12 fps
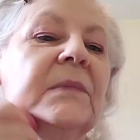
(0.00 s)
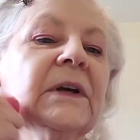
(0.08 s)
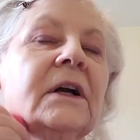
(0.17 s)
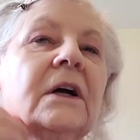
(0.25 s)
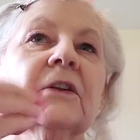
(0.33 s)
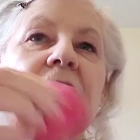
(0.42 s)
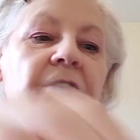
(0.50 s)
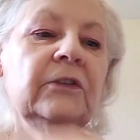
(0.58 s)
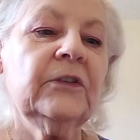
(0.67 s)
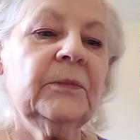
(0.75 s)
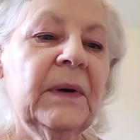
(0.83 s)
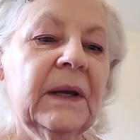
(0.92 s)
But I'll
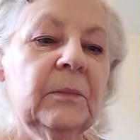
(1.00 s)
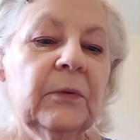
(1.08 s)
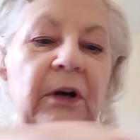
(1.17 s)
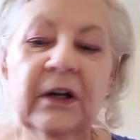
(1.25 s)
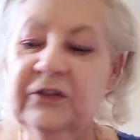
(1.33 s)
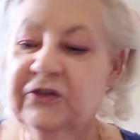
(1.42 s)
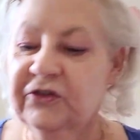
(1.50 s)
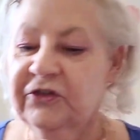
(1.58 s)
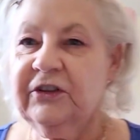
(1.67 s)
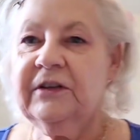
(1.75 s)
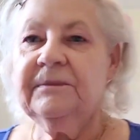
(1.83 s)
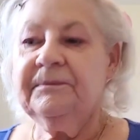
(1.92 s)
use my
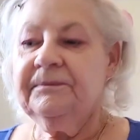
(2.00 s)
brush